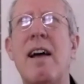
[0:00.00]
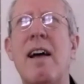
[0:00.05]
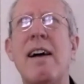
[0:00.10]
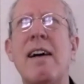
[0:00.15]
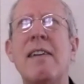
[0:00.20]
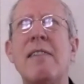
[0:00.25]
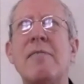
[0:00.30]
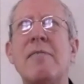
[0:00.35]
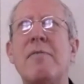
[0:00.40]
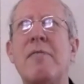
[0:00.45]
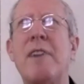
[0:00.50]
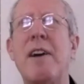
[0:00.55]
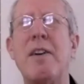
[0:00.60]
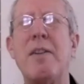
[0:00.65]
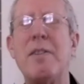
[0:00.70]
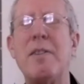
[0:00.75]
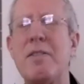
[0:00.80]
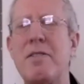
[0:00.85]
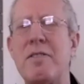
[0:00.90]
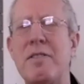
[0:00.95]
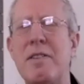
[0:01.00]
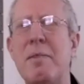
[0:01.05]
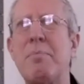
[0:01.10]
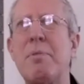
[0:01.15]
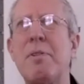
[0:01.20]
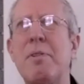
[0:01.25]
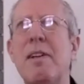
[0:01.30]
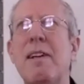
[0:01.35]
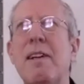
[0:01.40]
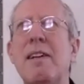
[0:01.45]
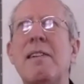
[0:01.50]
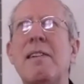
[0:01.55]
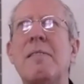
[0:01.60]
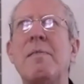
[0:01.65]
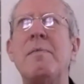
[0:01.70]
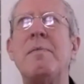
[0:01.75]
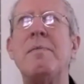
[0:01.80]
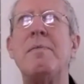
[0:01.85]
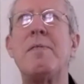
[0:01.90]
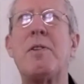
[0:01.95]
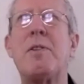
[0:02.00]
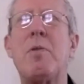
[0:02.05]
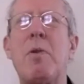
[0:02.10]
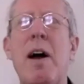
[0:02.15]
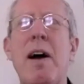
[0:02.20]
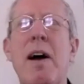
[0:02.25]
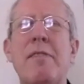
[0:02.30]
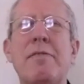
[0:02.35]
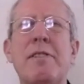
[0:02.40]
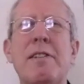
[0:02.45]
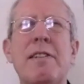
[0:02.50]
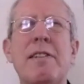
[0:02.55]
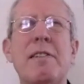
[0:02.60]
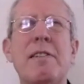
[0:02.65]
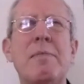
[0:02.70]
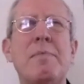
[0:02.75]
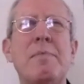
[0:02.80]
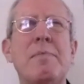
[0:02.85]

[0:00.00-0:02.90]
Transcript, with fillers: and very simply crafted.